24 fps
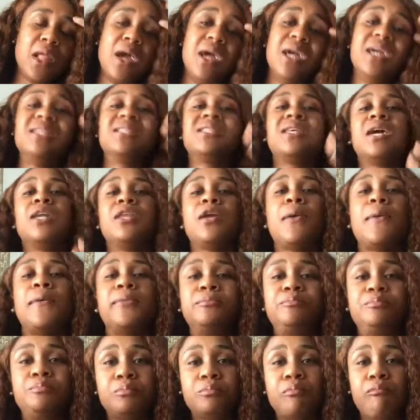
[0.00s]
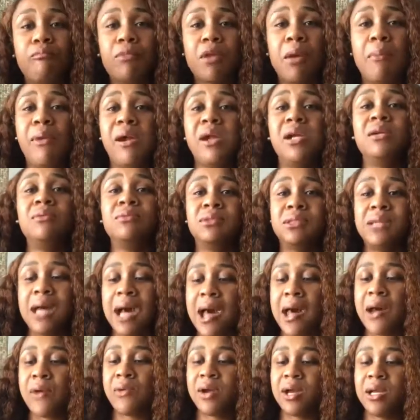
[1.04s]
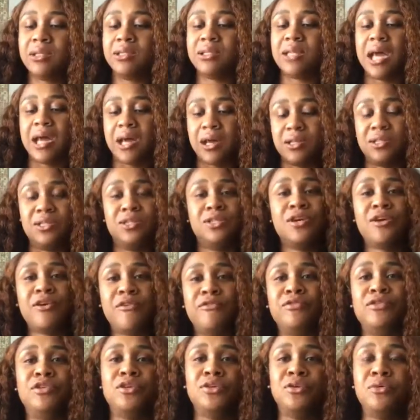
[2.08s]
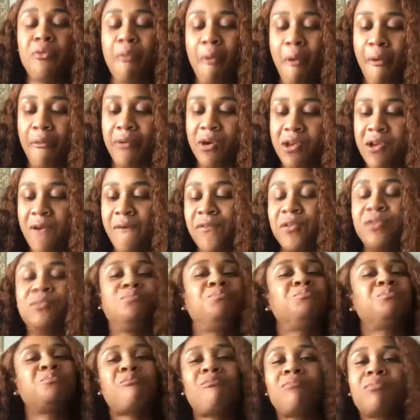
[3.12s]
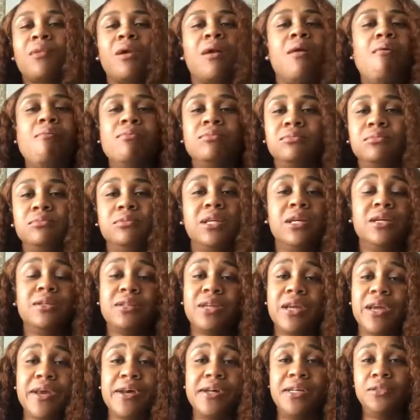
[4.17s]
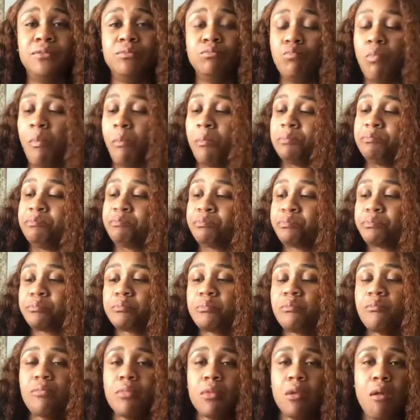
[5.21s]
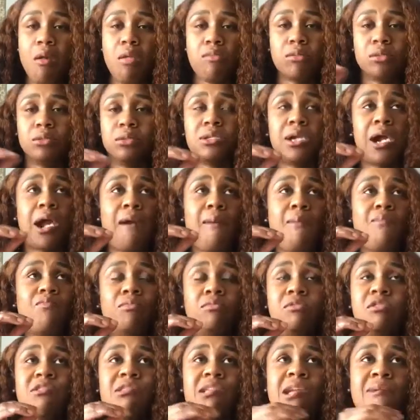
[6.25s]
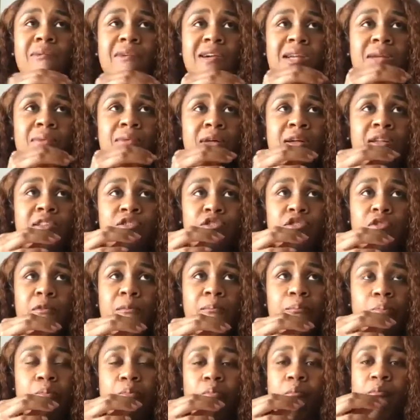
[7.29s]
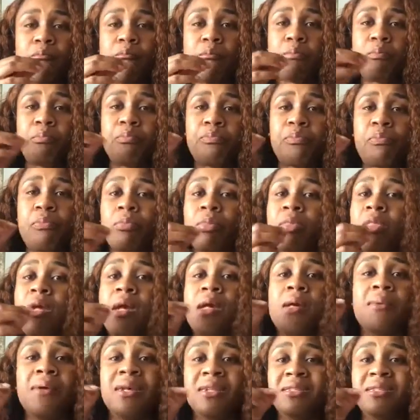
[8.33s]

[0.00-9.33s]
he said though, but he was always like a tough dude or whatever. Didn't care. Right? He did what he wanted to. He